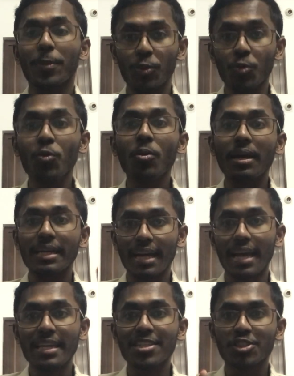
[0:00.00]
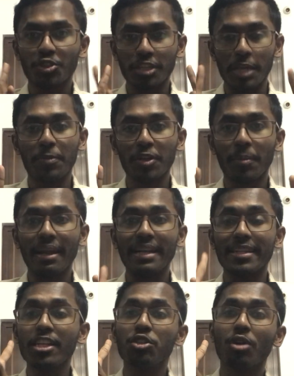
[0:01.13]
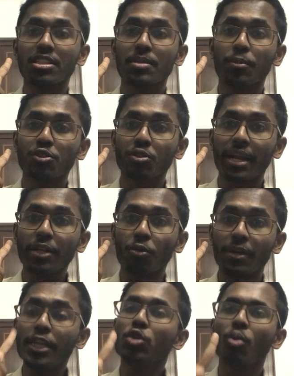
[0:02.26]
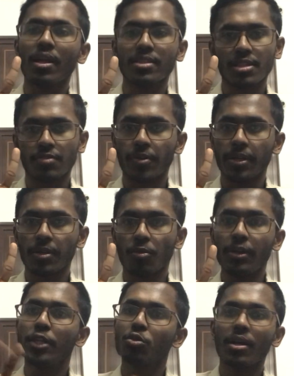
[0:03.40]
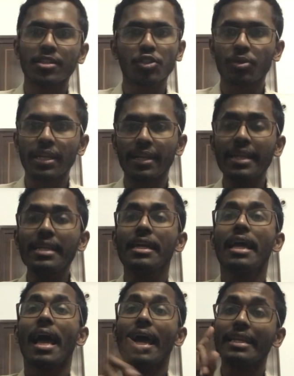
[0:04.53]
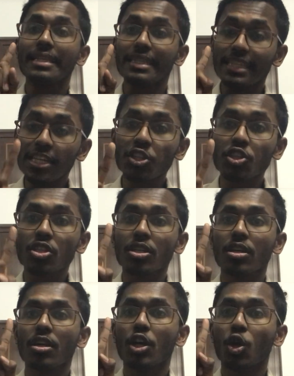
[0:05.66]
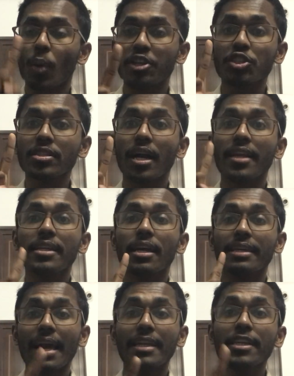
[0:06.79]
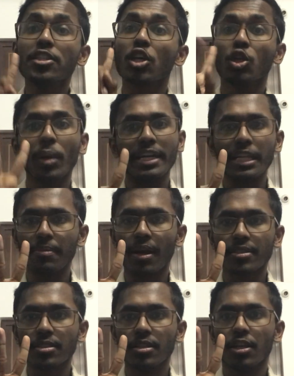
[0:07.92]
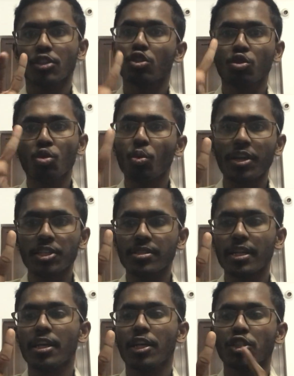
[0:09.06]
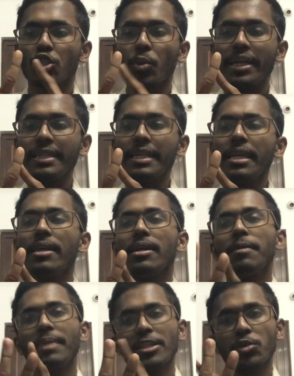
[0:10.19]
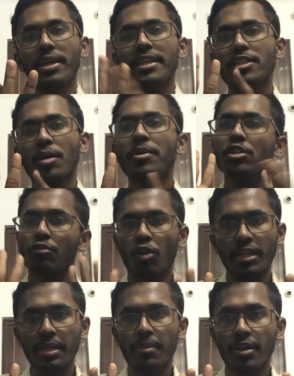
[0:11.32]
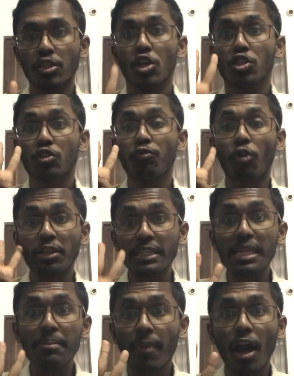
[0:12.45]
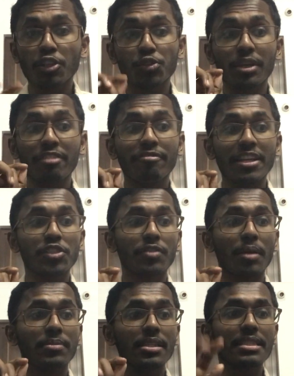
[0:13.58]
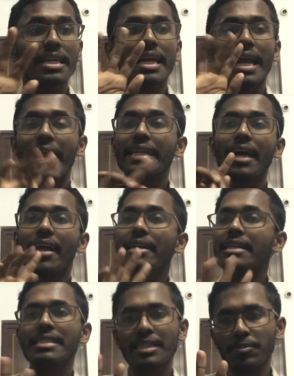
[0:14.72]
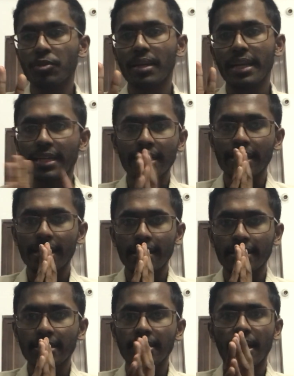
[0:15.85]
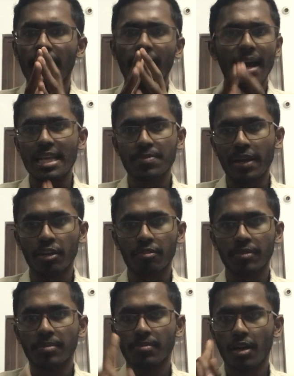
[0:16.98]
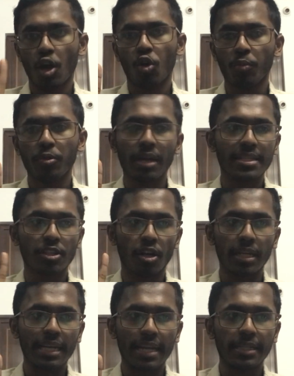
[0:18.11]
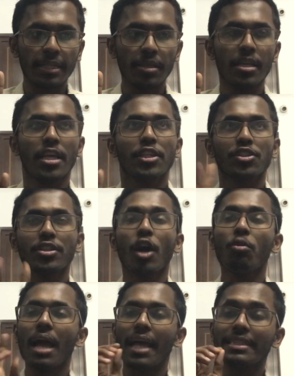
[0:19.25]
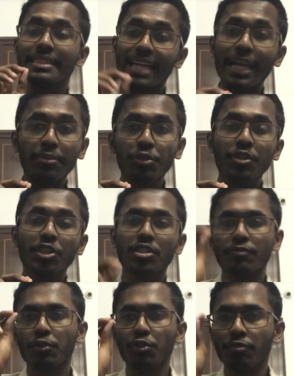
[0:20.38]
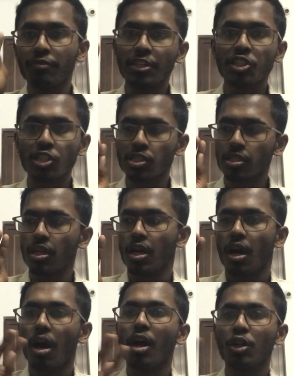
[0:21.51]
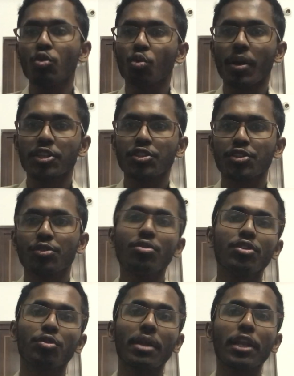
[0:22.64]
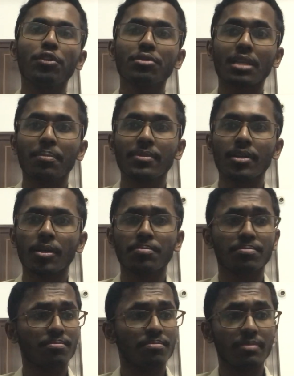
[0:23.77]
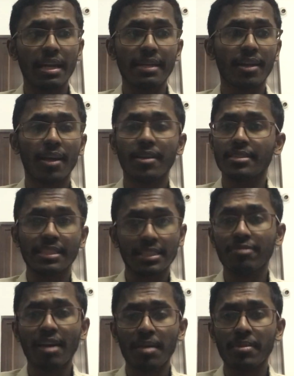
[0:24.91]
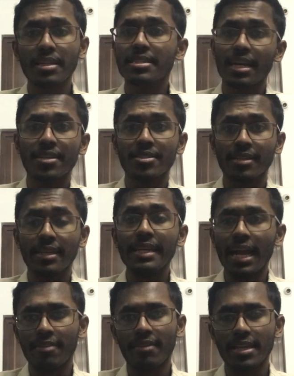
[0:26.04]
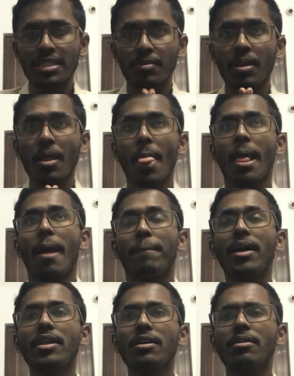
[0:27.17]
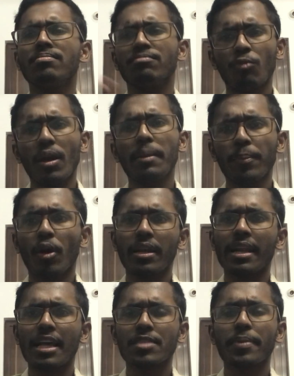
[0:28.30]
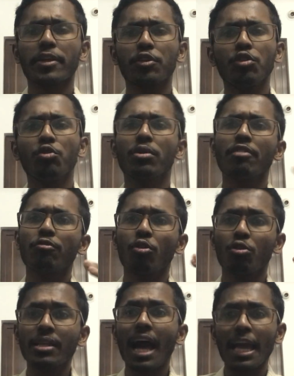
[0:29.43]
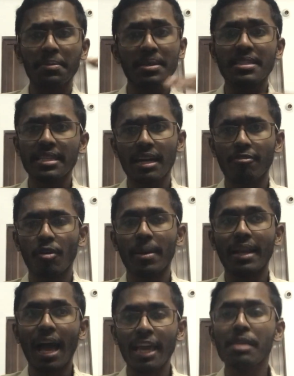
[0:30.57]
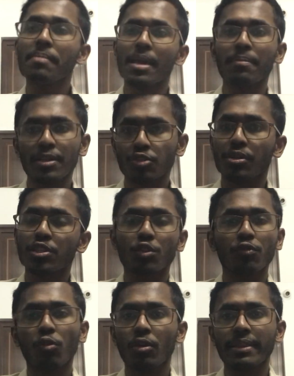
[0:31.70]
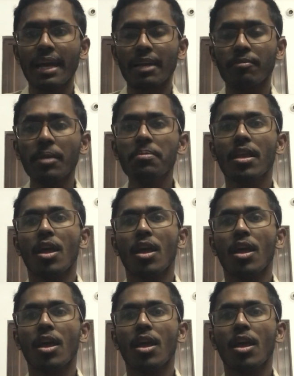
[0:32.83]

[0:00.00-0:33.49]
You guys should keep in your mind that you are supposed to write only 2 answers for it. Only 2 answers you can write, and each question carries 20 marks. So 2 questions there. So 20 plus 20 is how much? 40 marks. So 40 marks you can fetch from this entire descriptive related aspect of it. I hope you guys got a clarity. So now, and the time duration for you to finish this 2 questions, you can use up the entire 65 minutes. That is really advisable. But one important aspect, you can follow the IBC ka format. I make my students to follow in that way.